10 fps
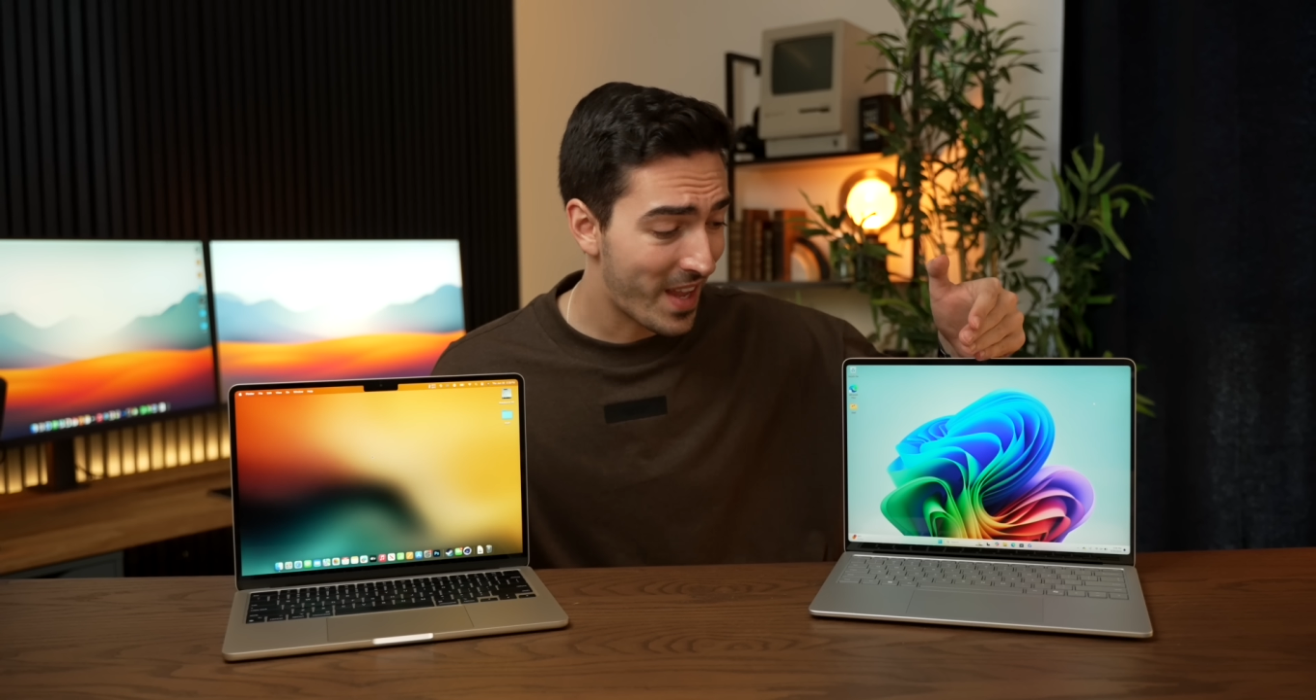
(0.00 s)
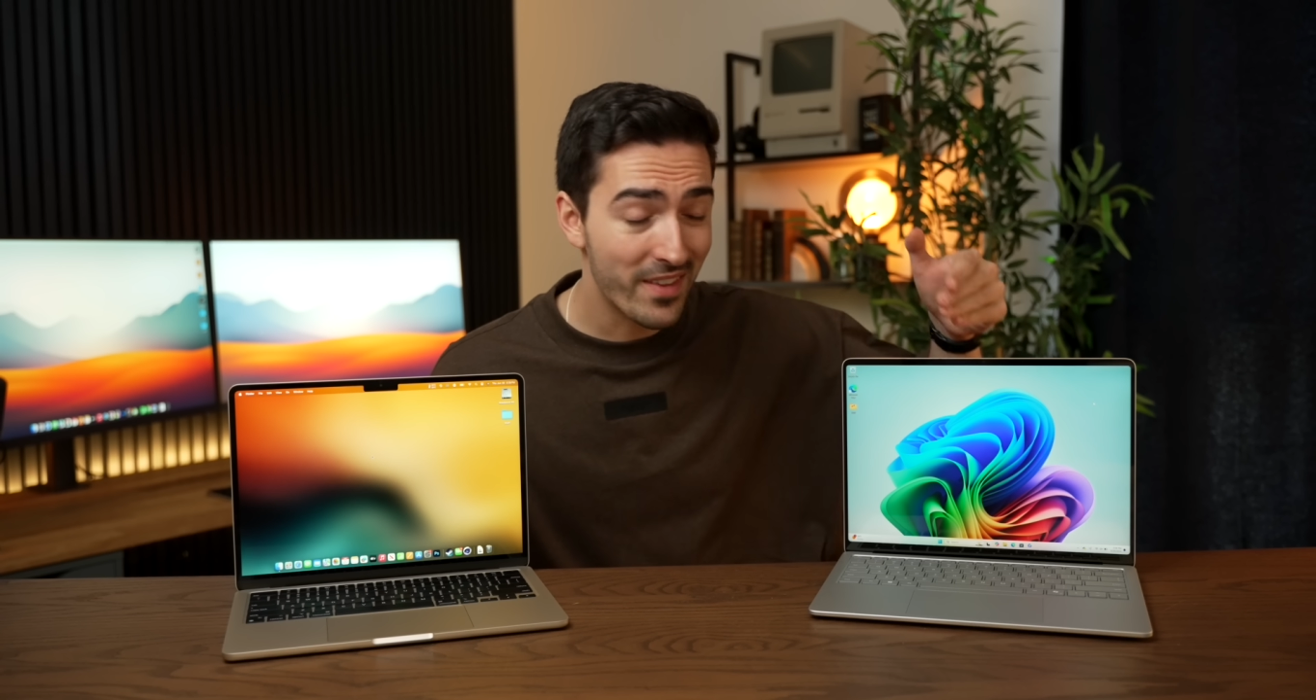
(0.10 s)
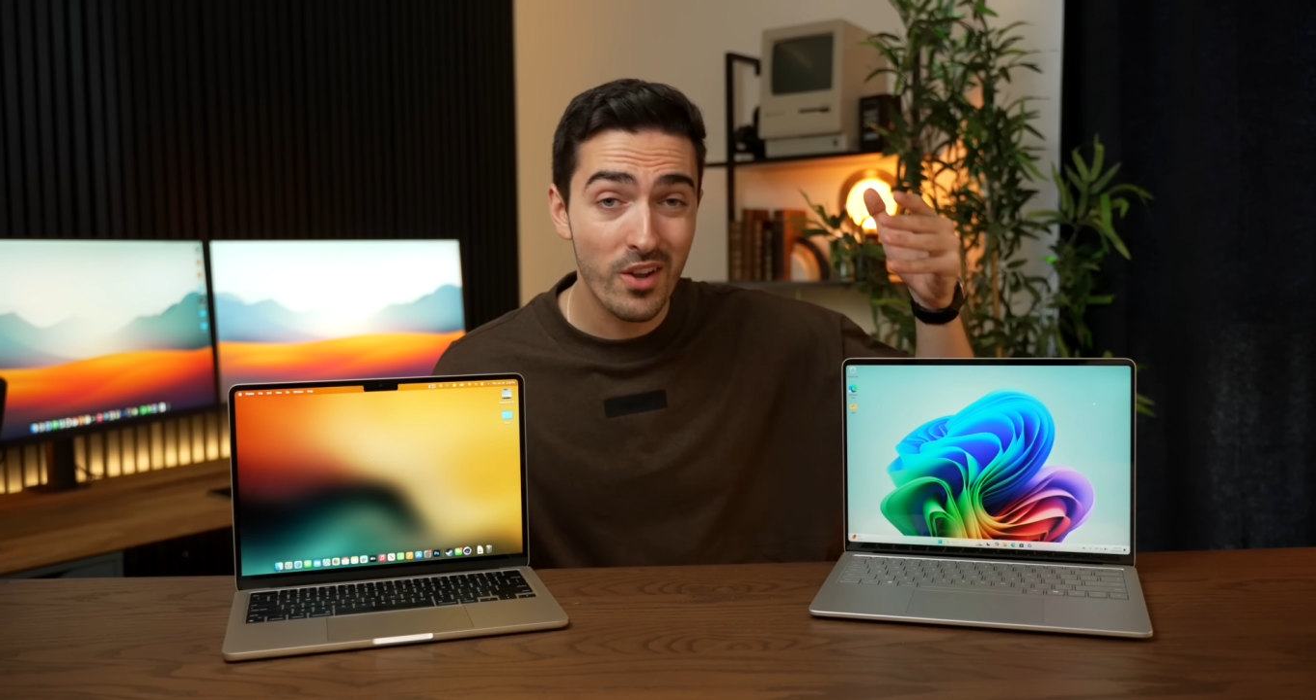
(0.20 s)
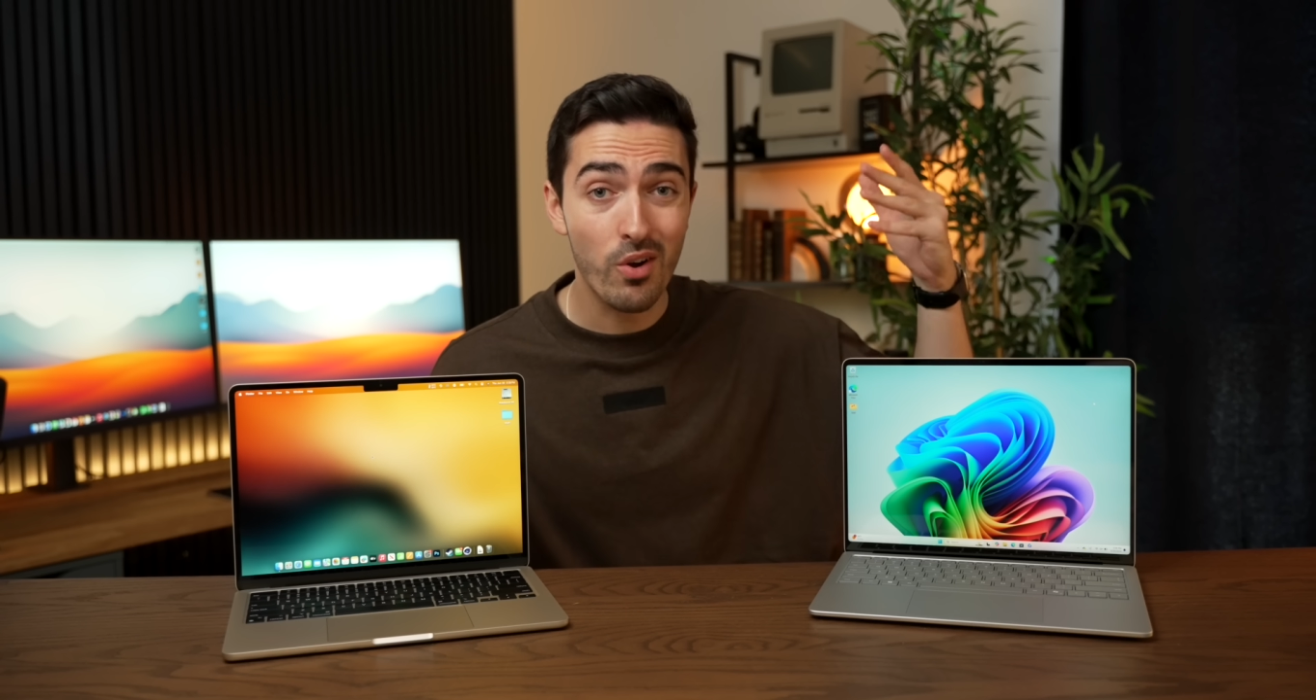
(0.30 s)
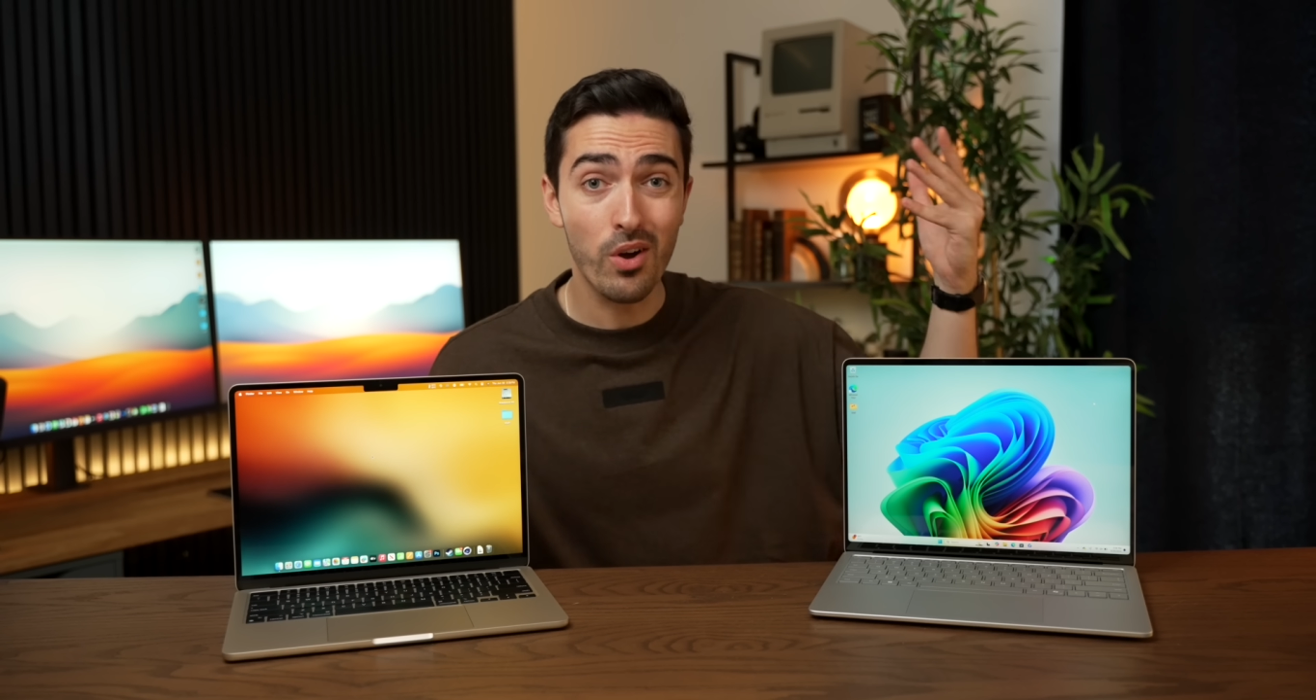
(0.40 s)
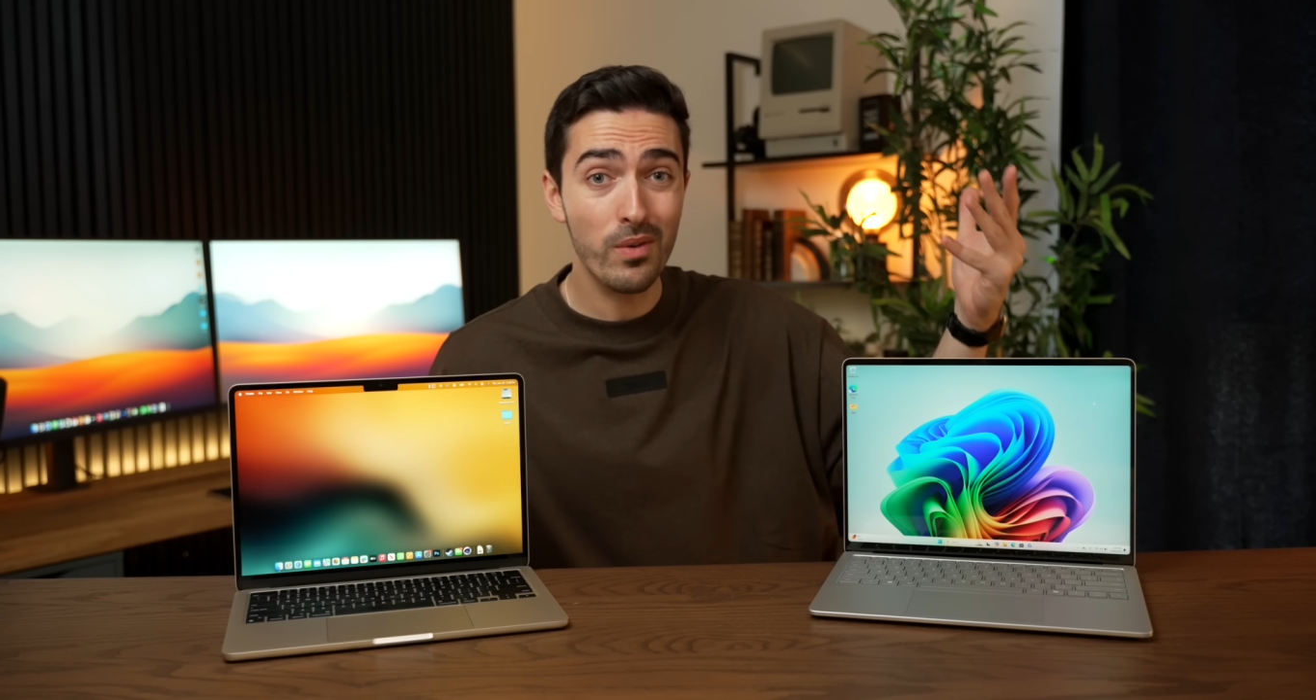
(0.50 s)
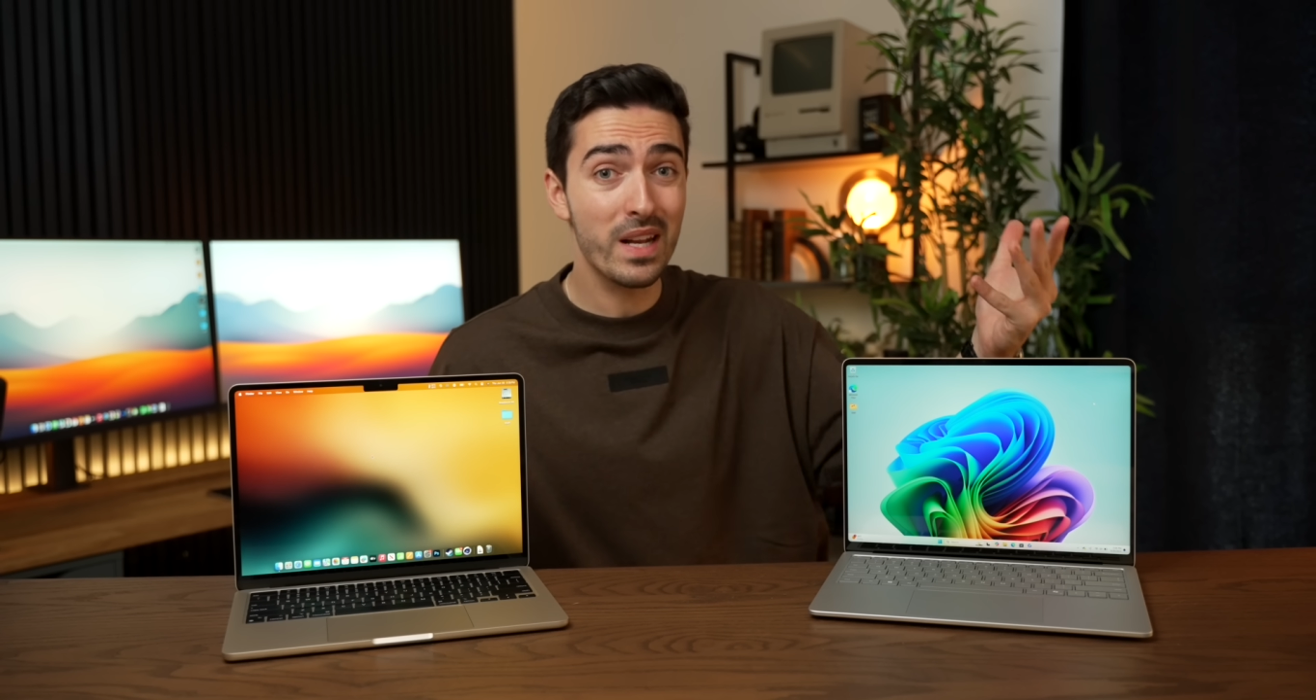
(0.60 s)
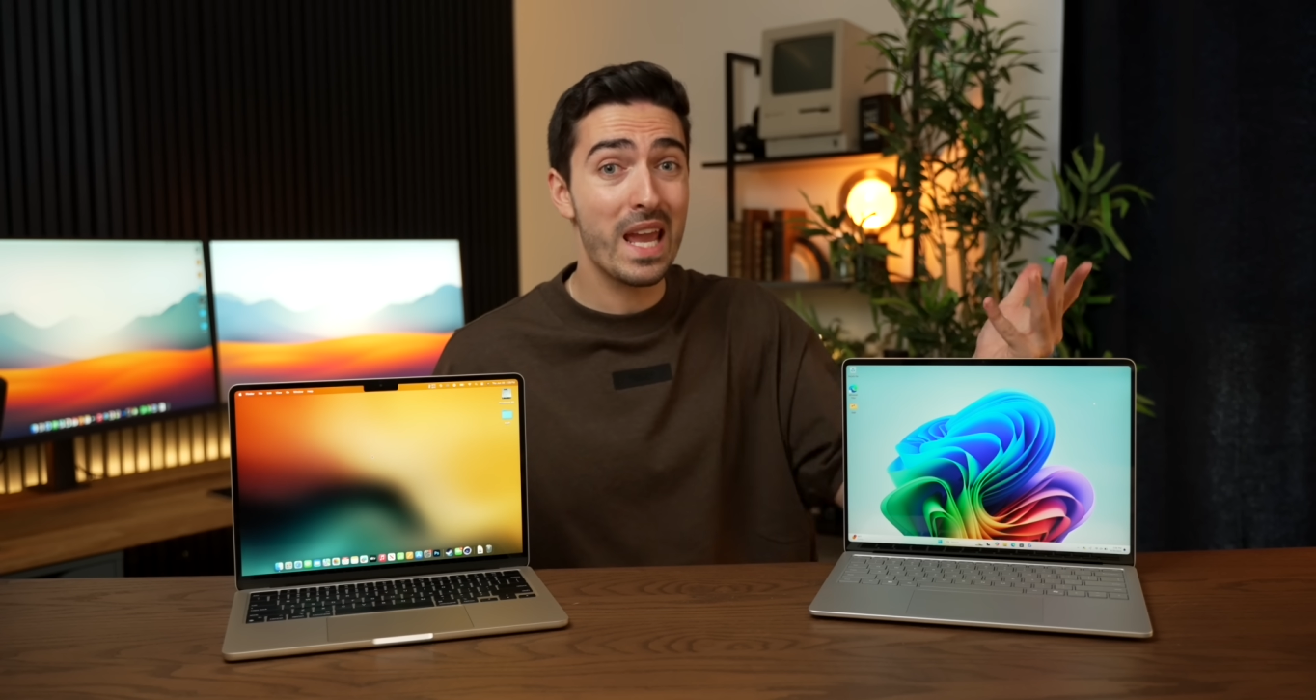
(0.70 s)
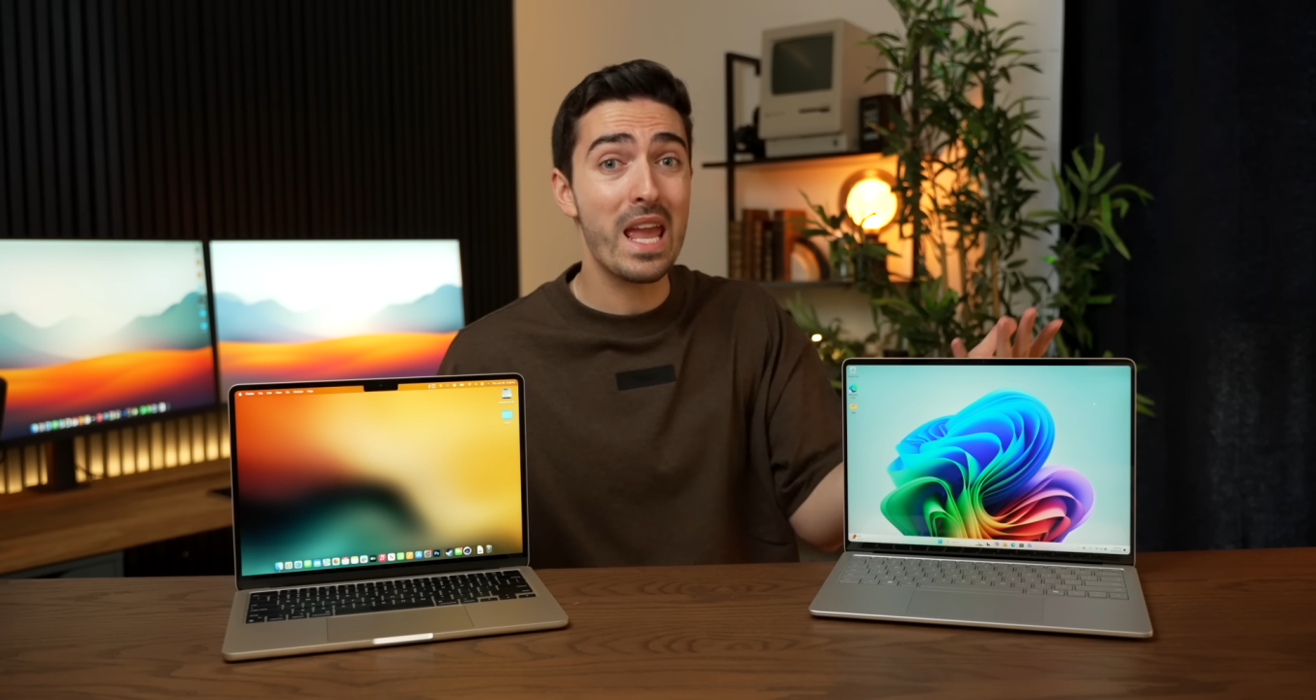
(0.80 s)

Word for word: and they're already